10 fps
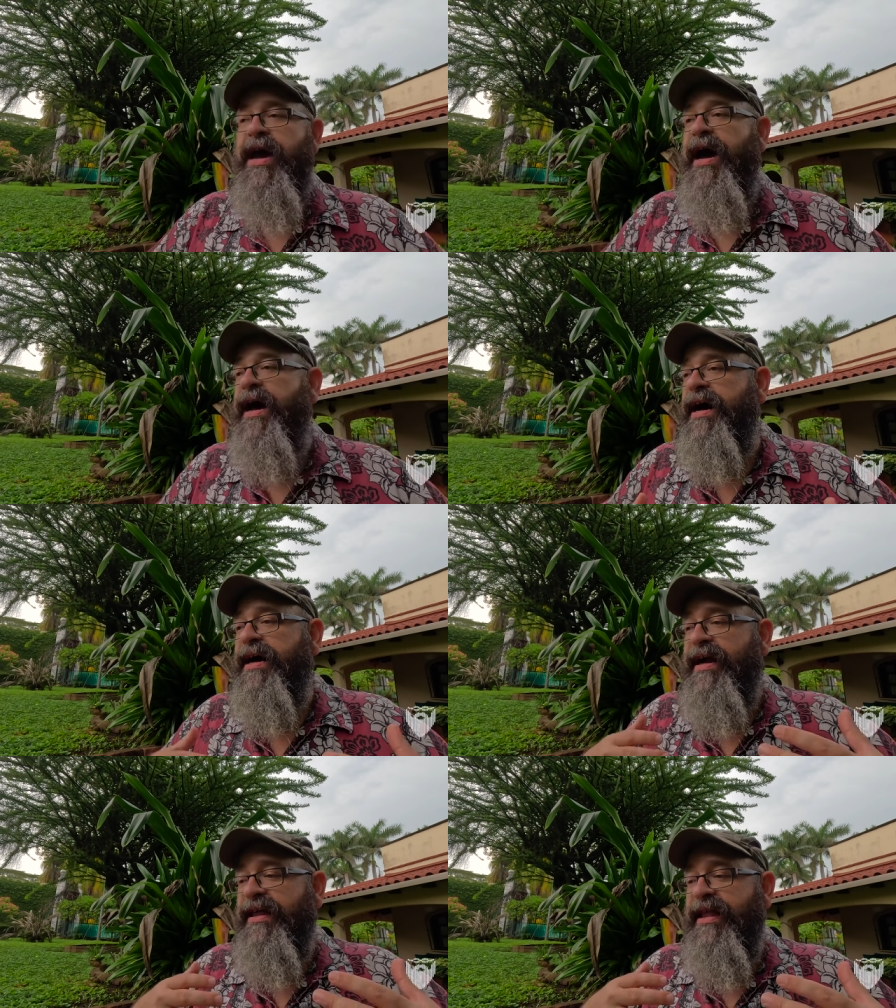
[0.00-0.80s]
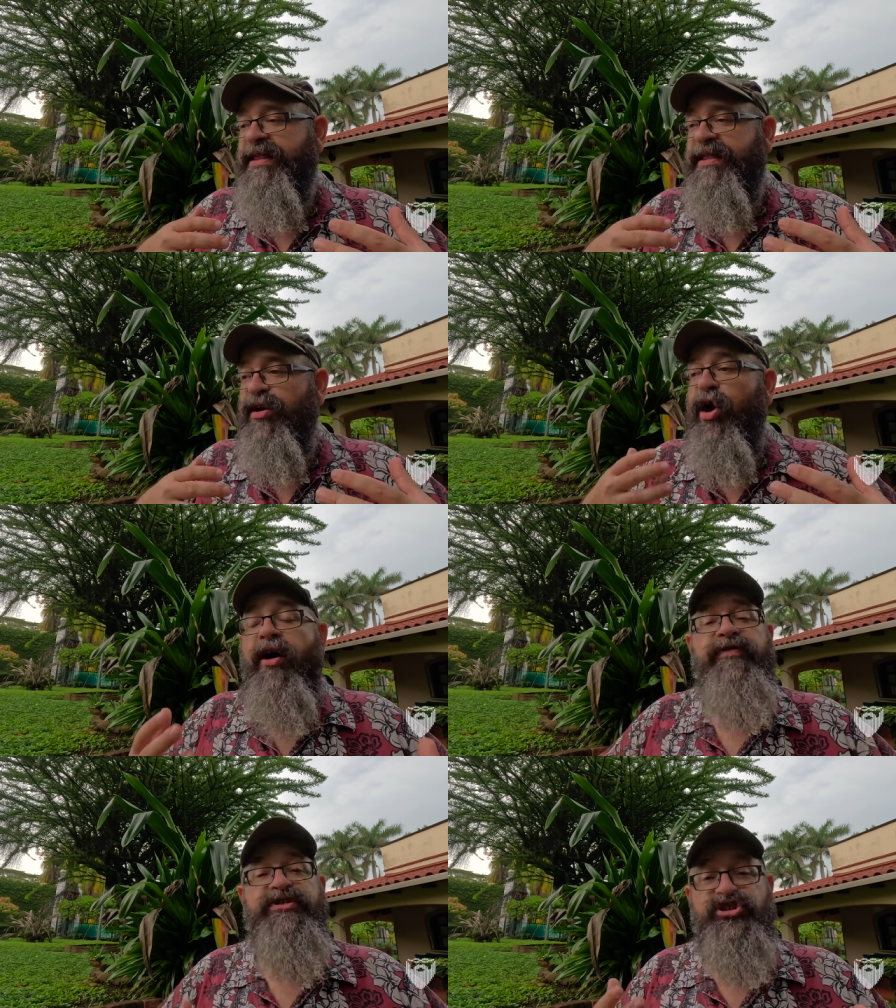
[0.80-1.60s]
Uh, and, and they're
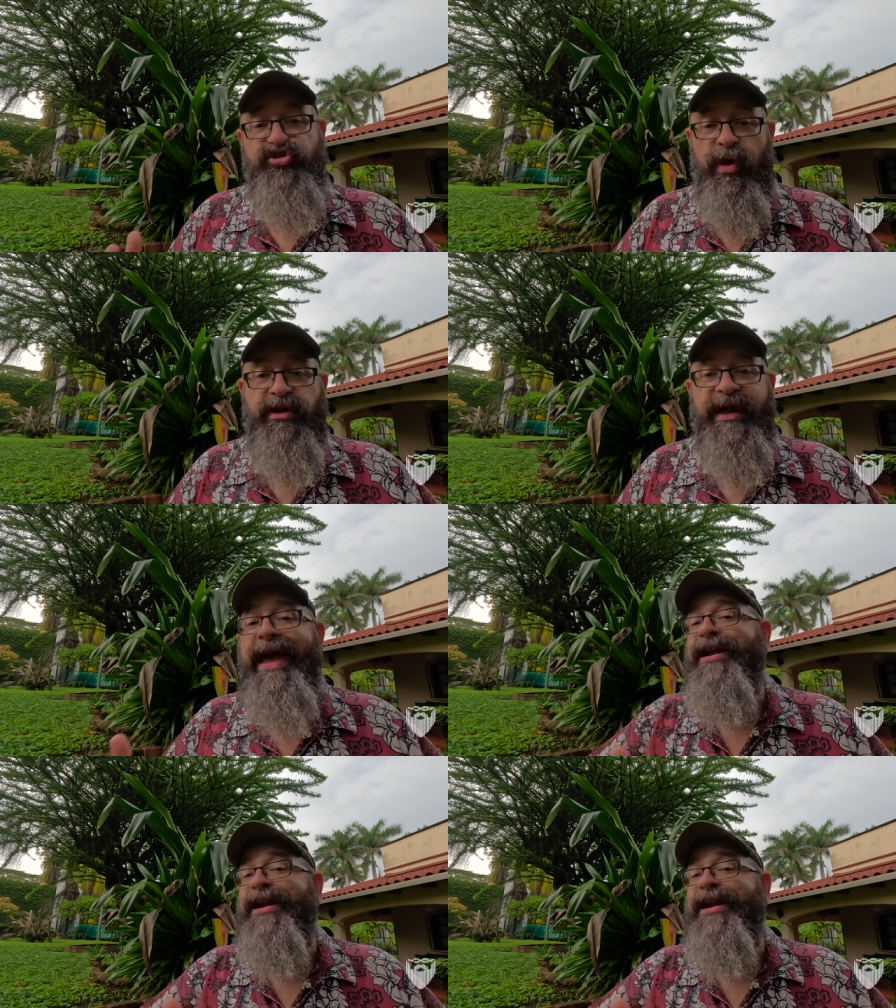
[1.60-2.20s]
often struggling